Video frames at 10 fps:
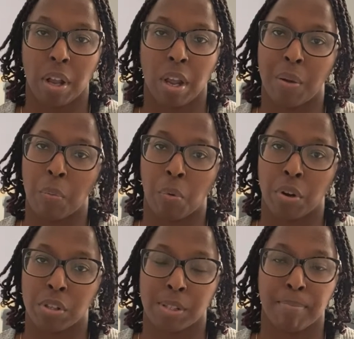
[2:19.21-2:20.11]
It
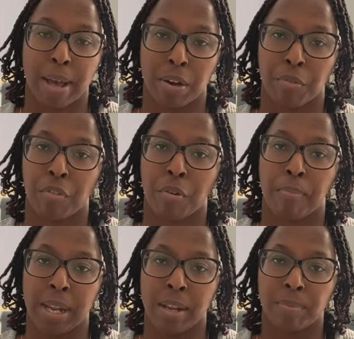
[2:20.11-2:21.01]
works better for
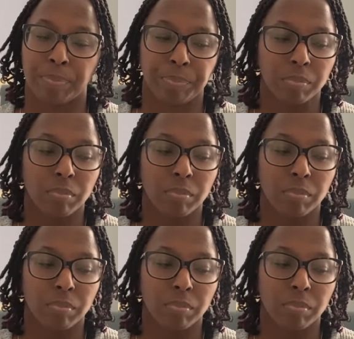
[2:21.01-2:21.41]
me